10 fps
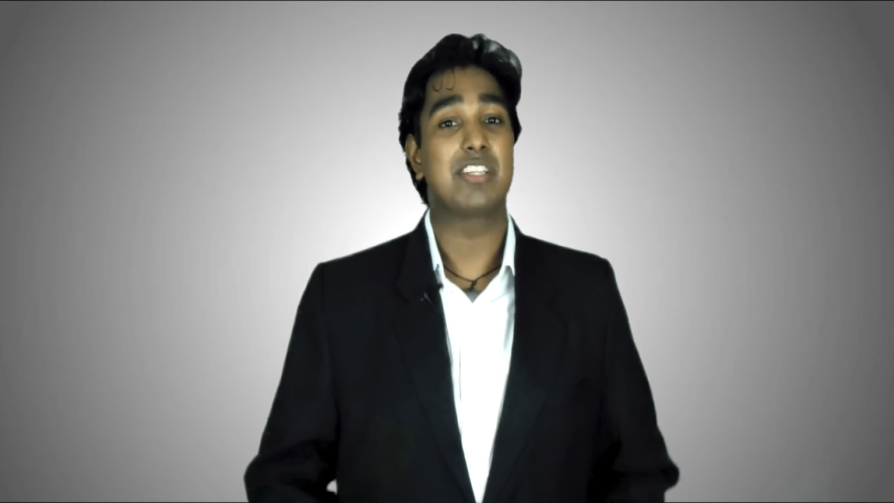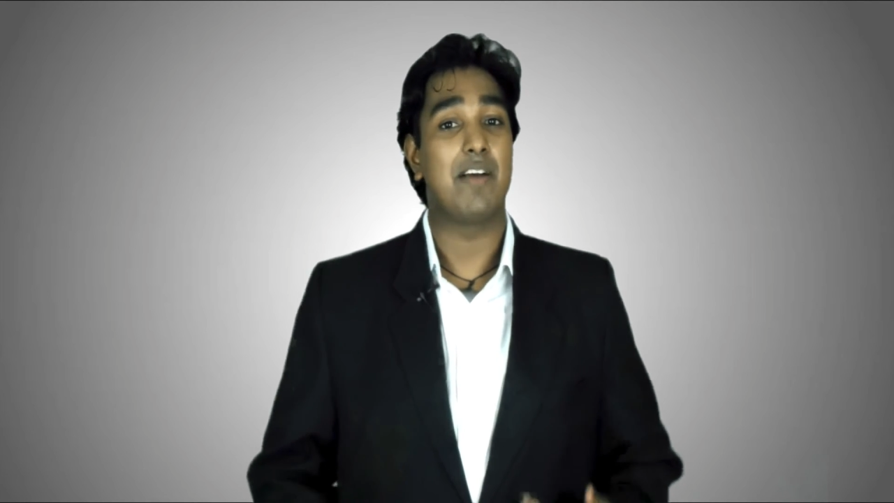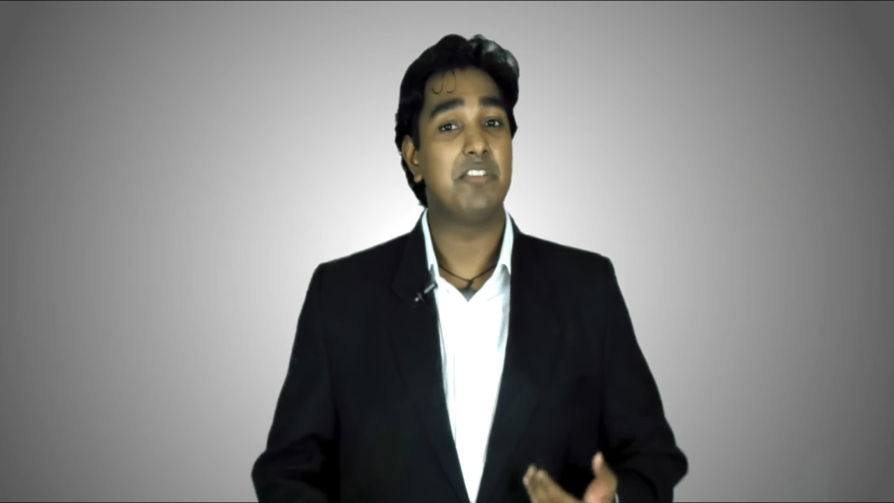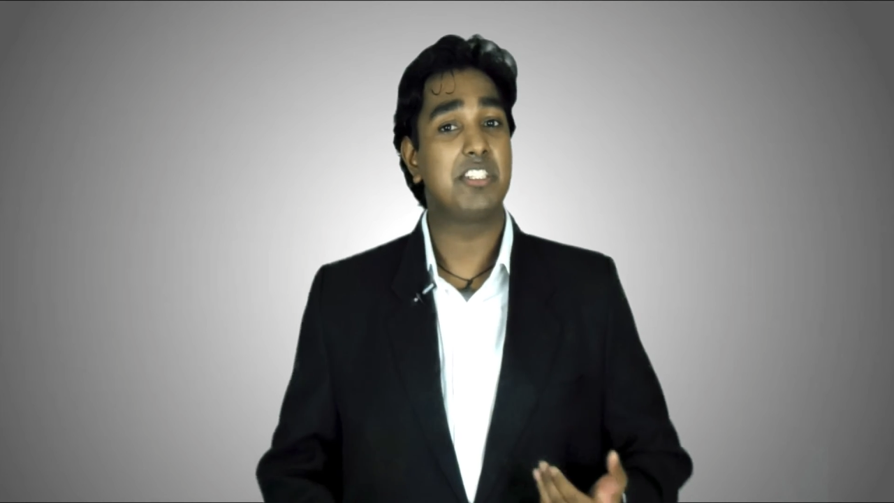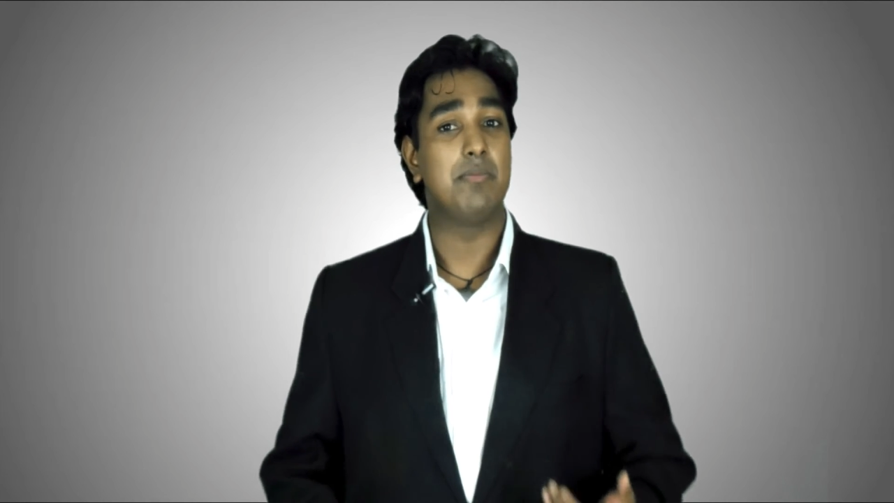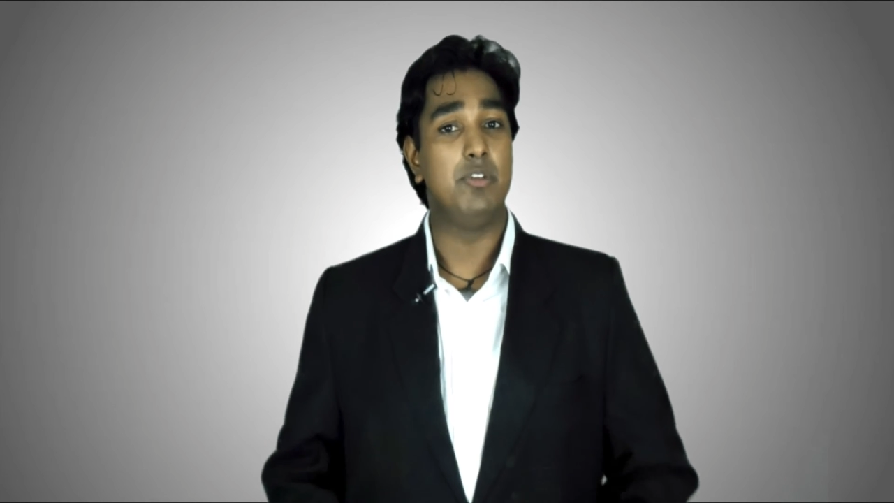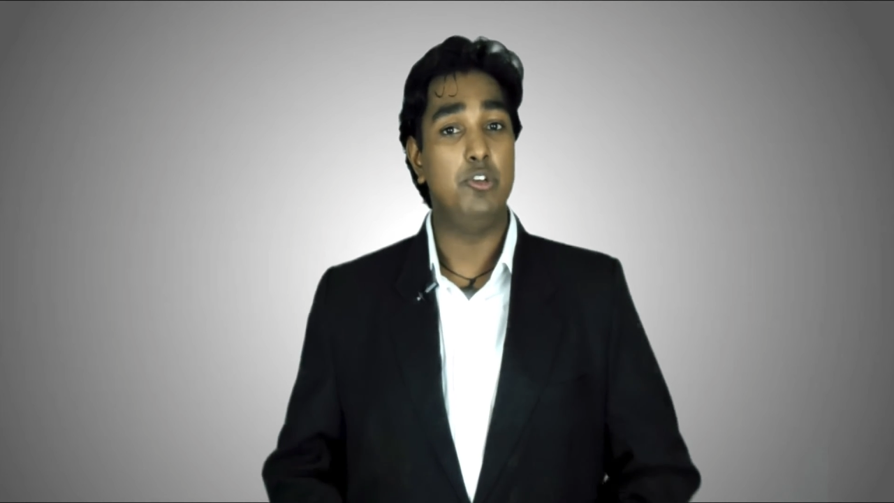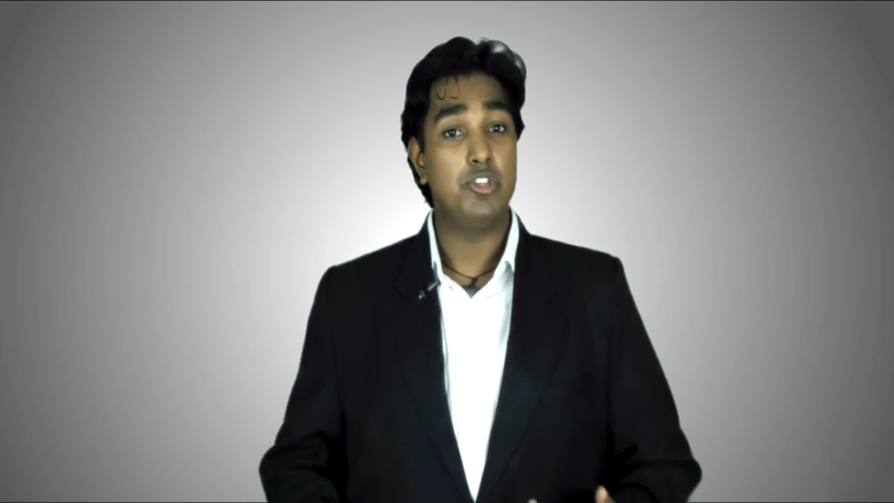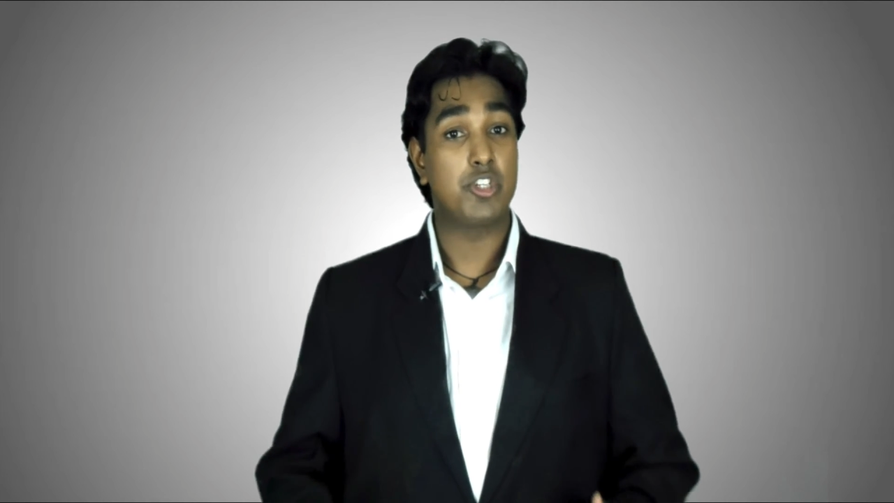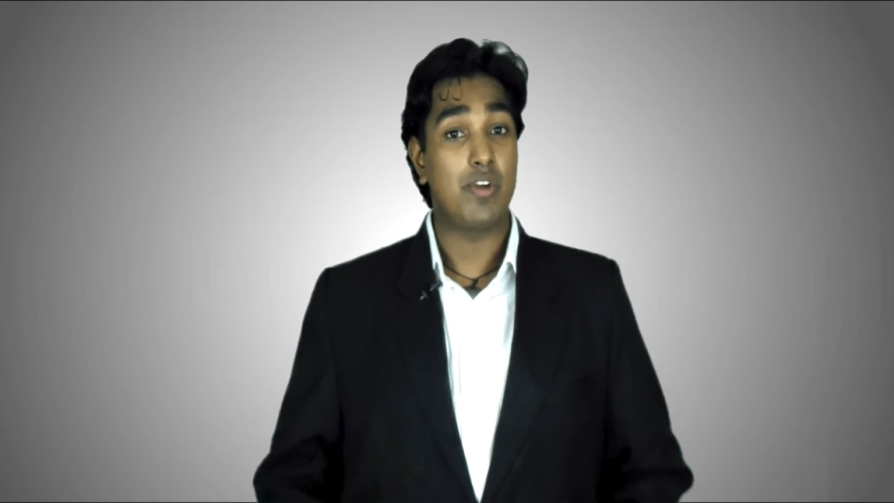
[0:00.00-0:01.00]
discovered
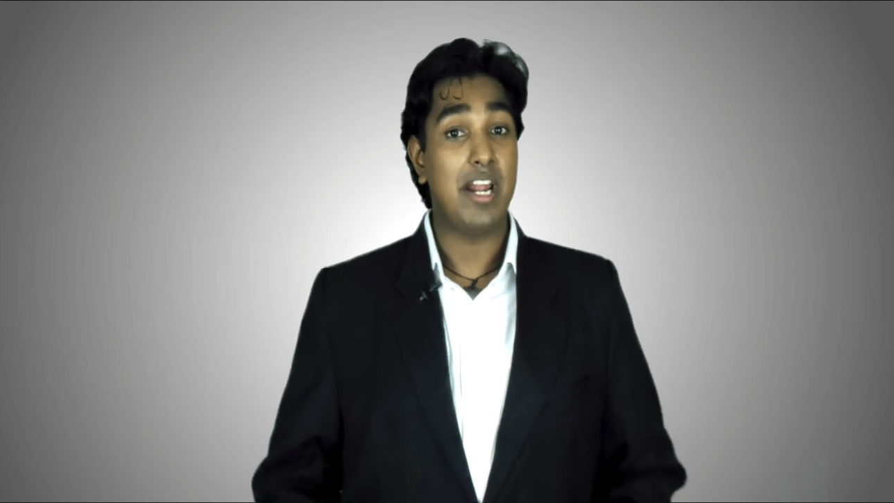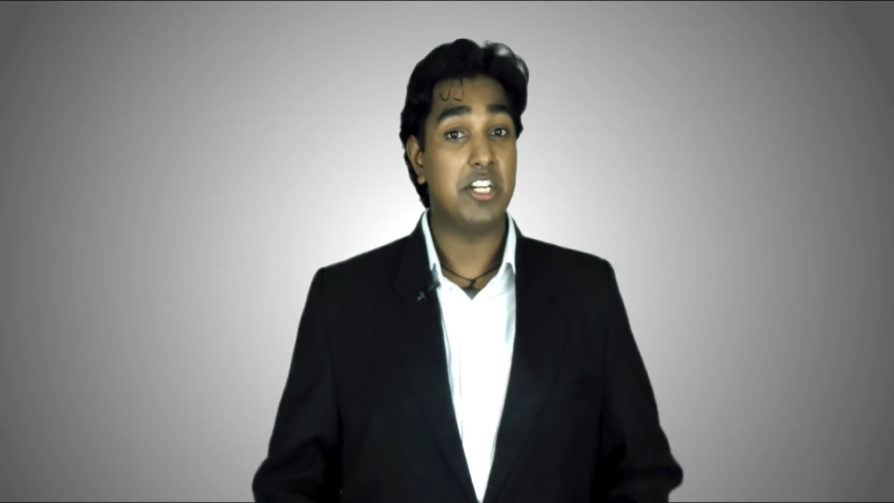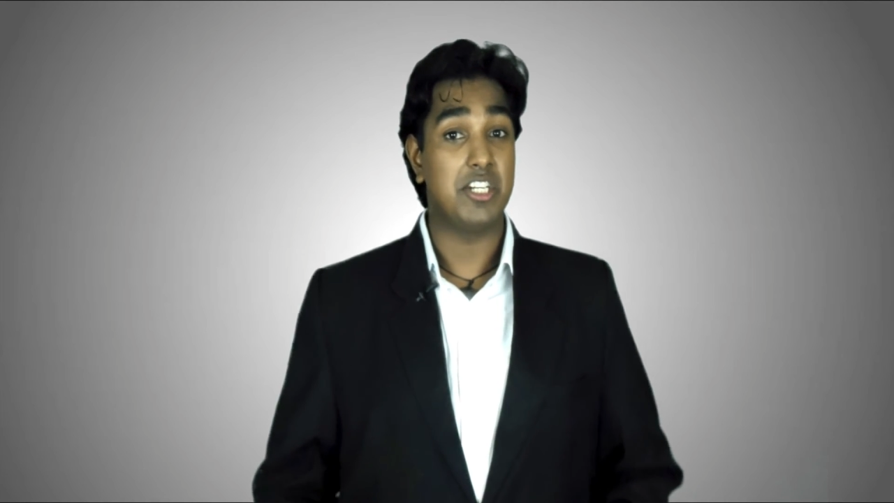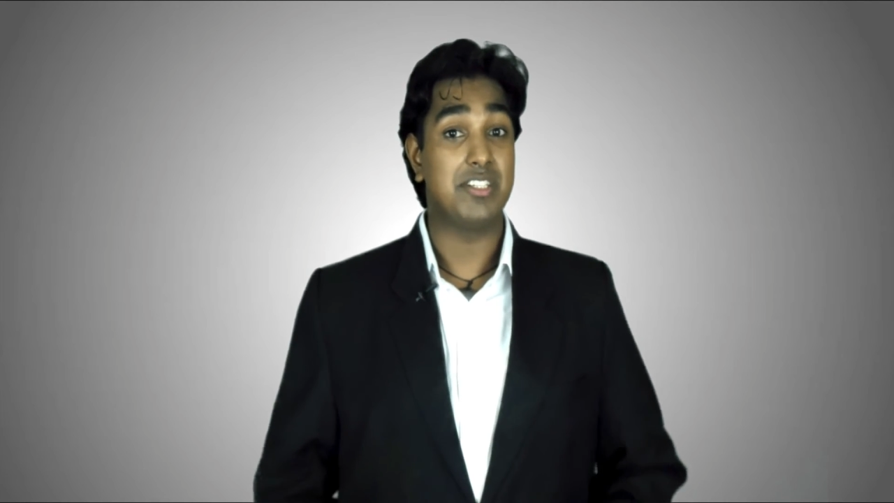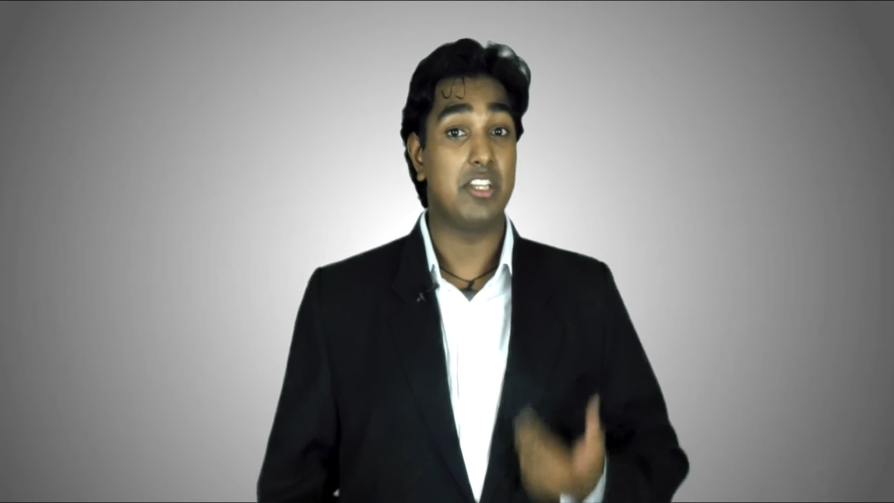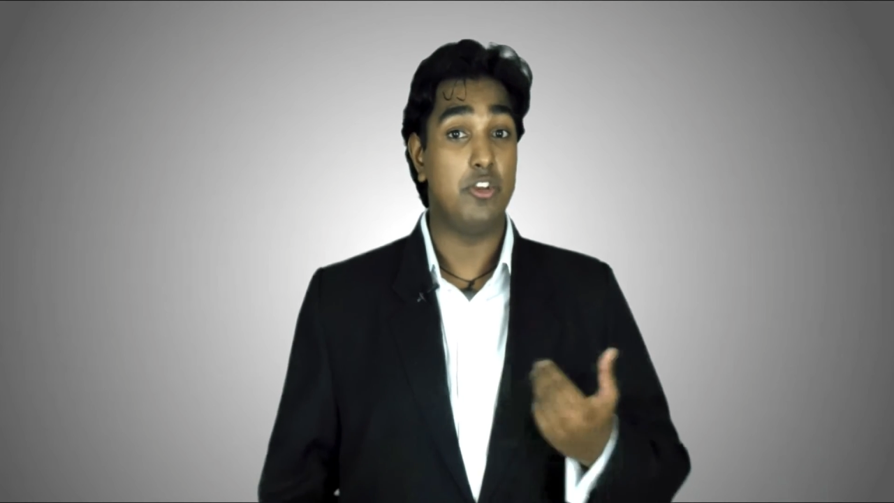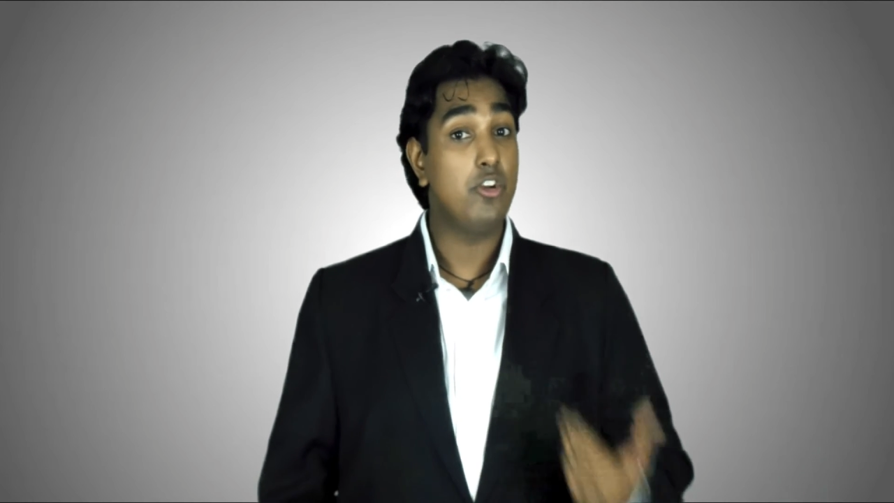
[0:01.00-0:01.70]
some new strategies